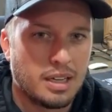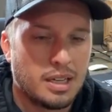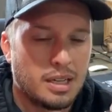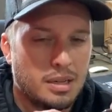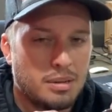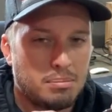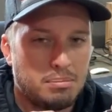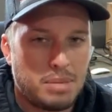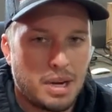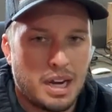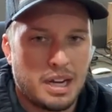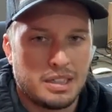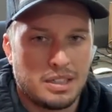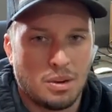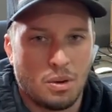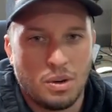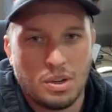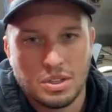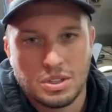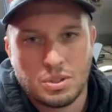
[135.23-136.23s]
but
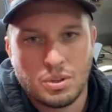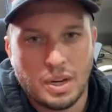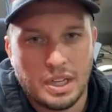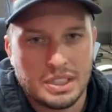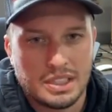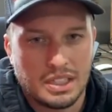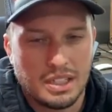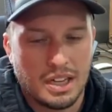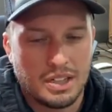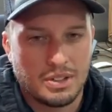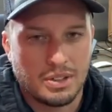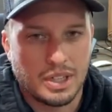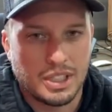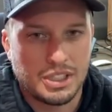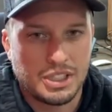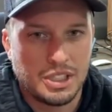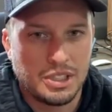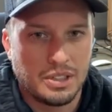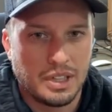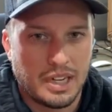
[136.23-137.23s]
the oil creates another
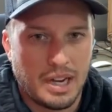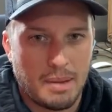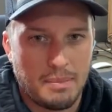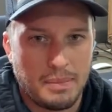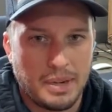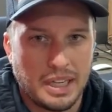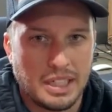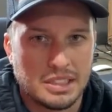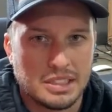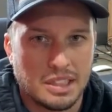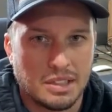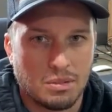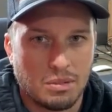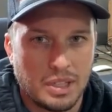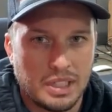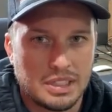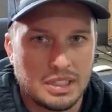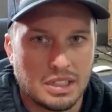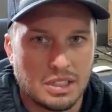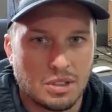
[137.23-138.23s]
issue, and that means it
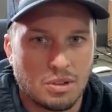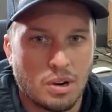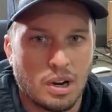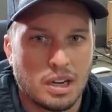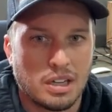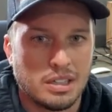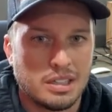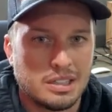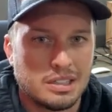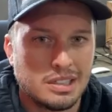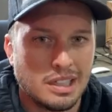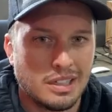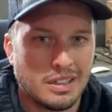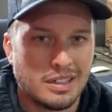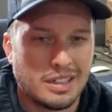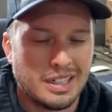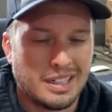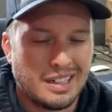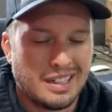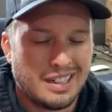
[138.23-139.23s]
reads incorrectly.
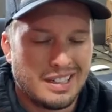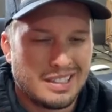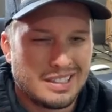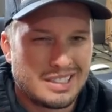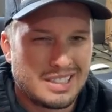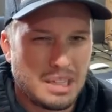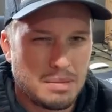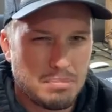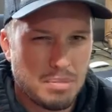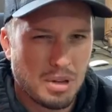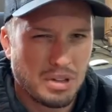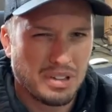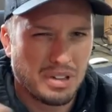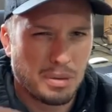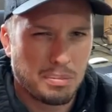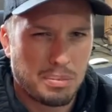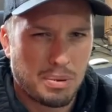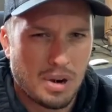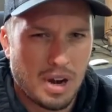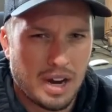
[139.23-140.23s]
So, simple
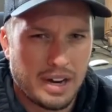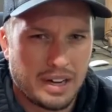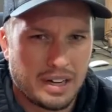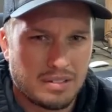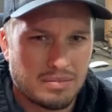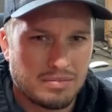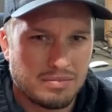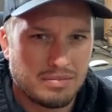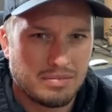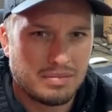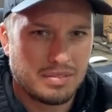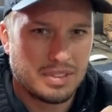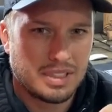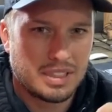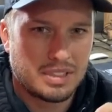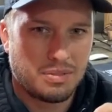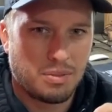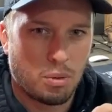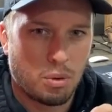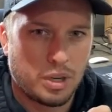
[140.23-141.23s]
little product.
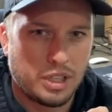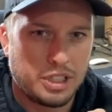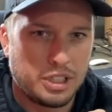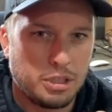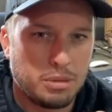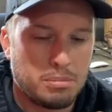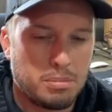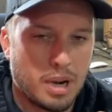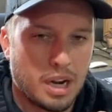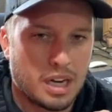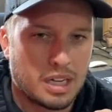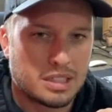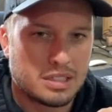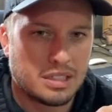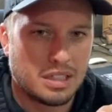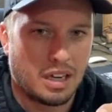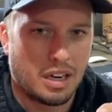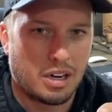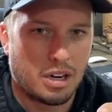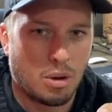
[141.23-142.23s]
It's
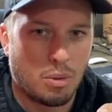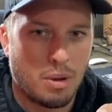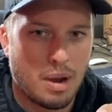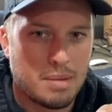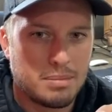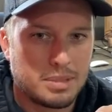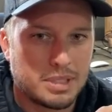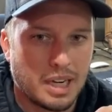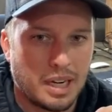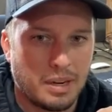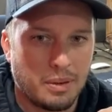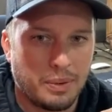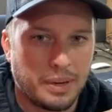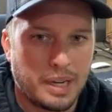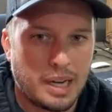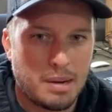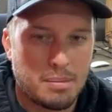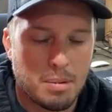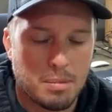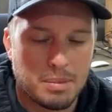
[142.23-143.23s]
$42 on our website. We
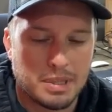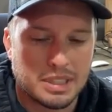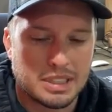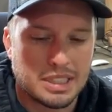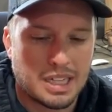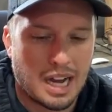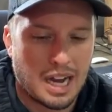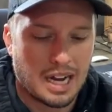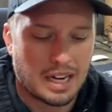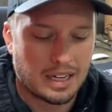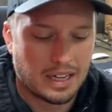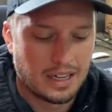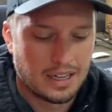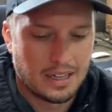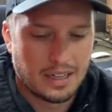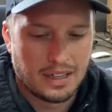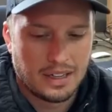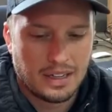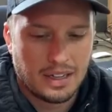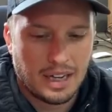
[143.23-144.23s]
keep them in stock.
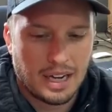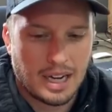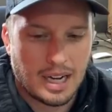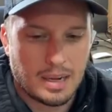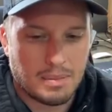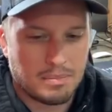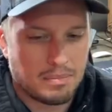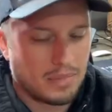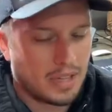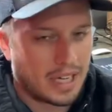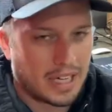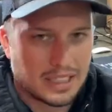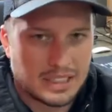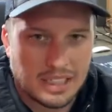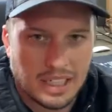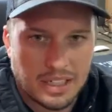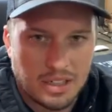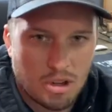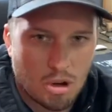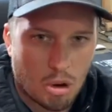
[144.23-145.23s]
Like I
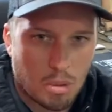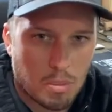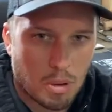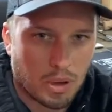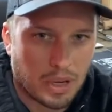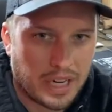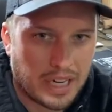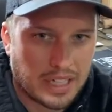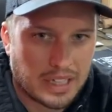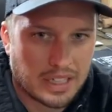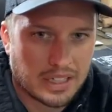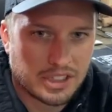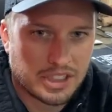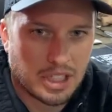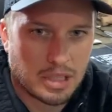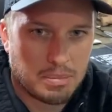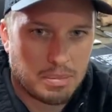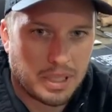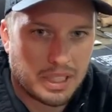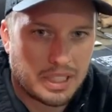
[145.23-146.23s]
said, normal eighth-inch
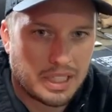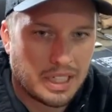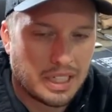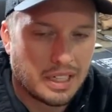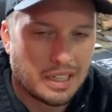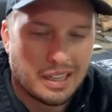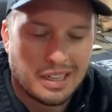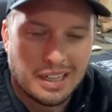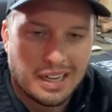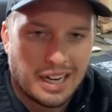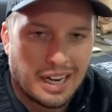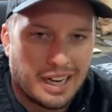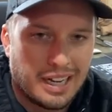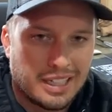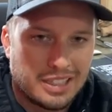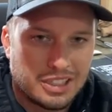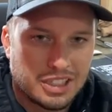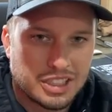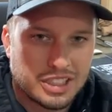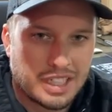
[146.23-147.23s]
NPT. And
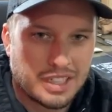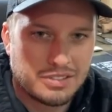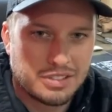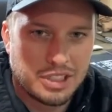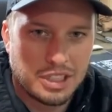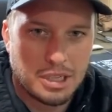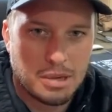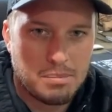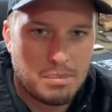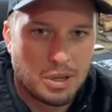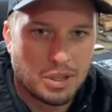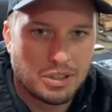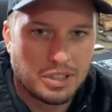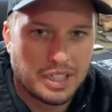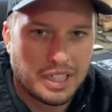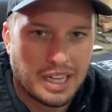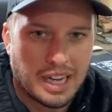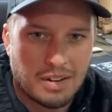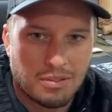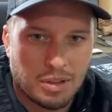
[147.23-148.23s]
it just gives you the
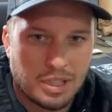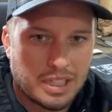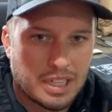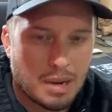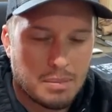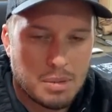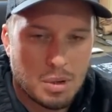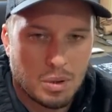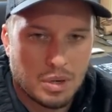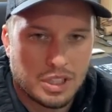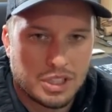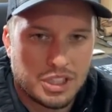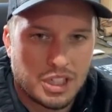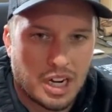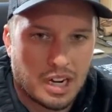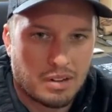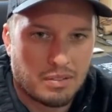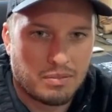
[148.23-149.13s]
ability, every time you want to check